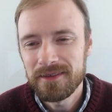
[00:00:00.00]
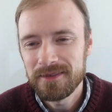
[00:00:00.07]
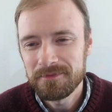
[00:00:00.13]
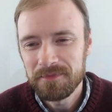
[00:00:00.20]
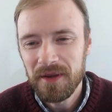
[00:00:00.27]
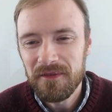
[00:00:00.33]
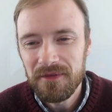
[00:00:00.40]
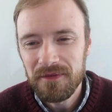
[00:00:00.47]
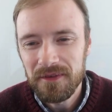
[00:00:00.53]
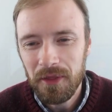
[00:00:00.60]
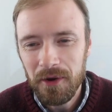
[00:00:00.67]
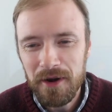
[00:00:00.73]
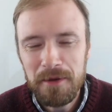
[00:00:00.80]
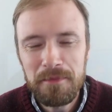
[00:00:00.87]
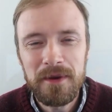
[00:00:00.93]

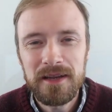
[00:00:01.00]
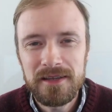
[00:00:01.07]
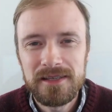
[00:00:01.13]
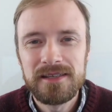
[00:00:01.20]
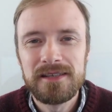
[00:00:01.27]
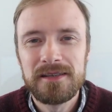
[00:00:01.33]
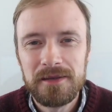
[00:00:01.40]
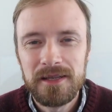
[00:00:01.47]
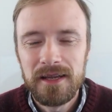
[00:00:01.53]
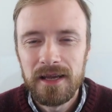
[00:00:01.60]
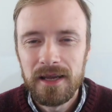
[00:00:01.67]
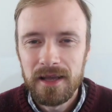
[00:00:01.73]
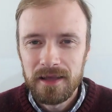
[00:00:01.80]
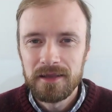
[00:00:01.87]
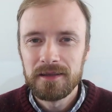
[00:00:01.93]
30 minutes,
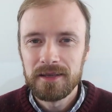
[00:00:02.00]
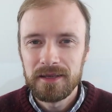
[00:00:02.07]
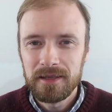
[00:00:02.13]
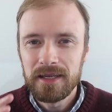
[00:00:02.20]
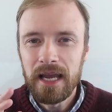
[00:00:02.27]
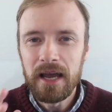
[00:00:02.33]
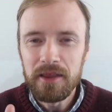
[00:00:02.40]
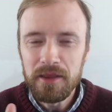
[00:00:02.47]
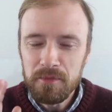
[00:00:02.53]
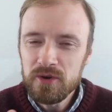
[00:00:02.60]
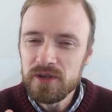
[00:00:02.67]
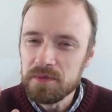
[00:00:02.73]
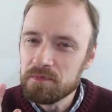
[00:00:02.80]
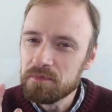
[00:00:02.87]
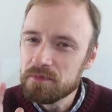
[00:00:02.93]
yeah, the
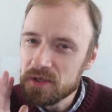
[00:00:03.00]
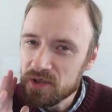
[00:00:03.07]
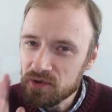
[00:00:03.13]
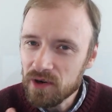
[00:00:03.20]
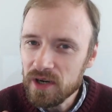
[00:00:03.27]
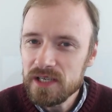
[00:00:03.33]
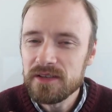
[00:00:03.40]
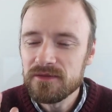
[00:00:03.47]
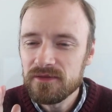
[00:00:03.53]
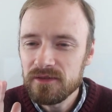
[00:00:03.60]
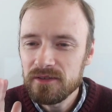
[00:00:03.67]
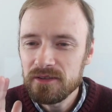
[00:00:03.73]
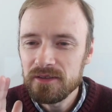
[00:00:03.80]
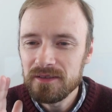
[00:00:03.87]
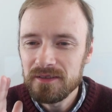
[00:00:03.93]
most
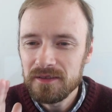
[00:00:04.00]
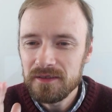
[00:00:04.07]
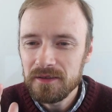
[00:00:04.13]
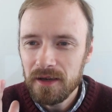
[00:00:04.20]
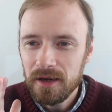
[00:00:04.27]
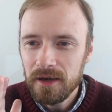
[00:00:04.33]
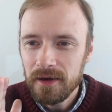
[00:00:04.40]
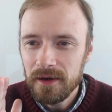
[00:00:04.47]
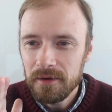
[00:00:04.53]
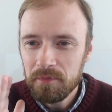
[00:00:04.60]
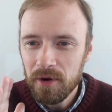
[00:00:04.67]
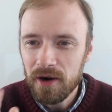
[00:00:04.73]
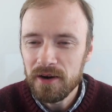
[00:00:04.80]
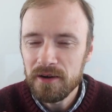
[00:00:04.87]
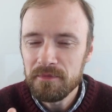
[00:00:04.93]
stressful
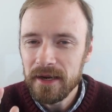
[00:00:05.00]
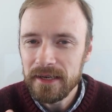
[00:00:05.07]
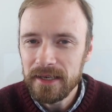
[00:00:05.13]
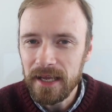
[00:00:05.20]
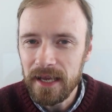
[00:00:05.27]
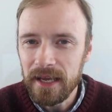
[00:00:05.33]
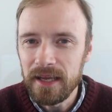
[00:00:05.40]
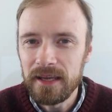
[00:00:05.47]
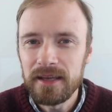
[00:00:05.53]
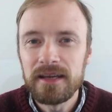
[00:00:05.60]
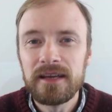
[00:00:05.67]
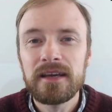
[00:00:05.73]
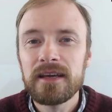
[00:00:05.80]
part of my day